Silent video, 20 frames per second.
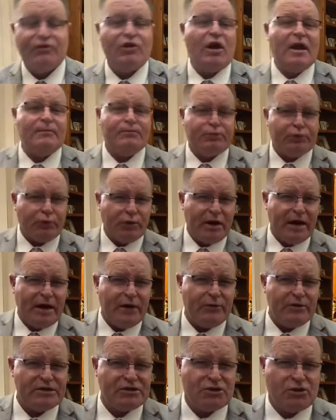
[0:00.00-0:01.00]
For thy
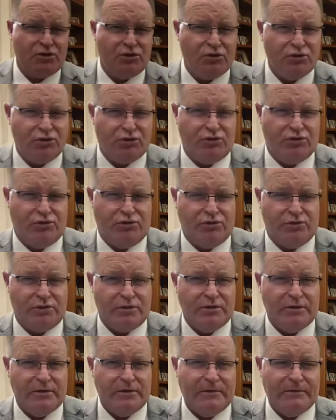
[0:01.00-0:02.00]
prayer is heard.